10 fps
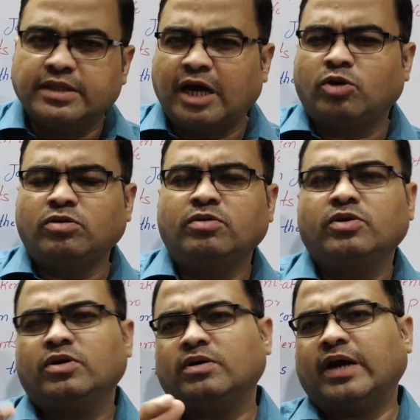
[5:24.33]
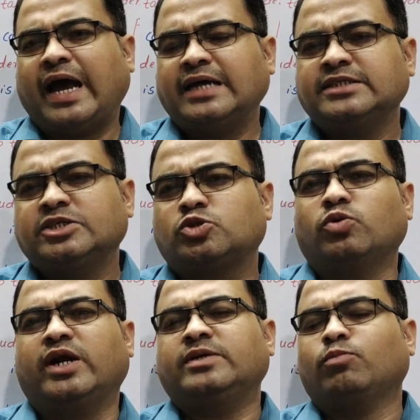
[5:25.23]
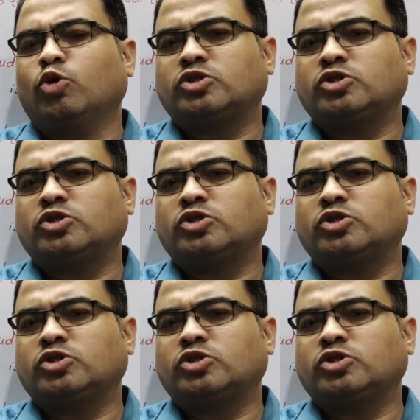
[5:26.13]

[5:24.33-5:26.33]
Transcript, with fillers: Now, as a student,